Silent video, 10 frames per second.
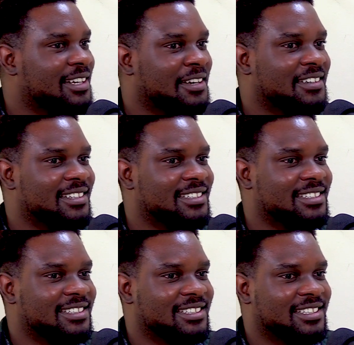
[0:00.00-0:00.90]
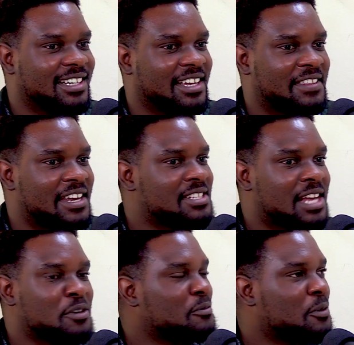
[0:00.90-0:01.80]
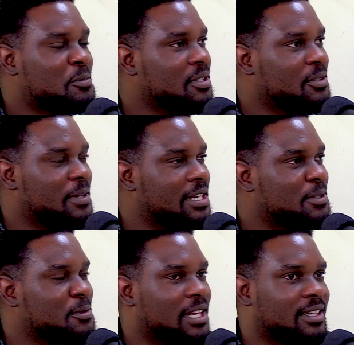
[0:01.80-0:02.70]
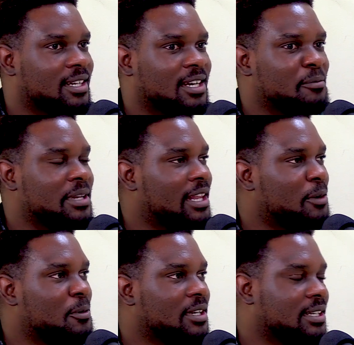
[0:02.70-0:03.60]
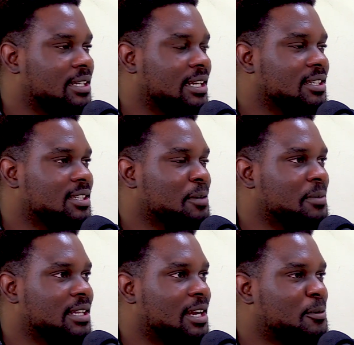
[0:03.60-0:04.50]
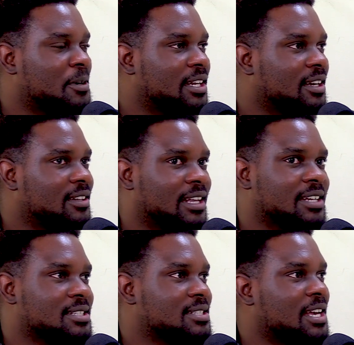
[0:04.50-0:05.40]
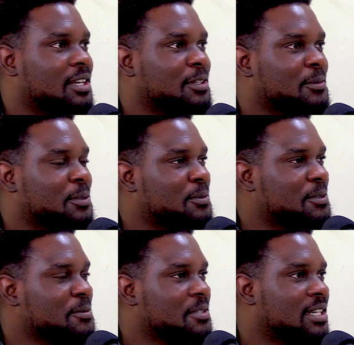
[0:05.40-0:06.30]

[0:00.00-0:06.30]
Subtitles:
Yeah. That is kind of what we already do. Like the Danish company that I'm working at, that is exactly what we do.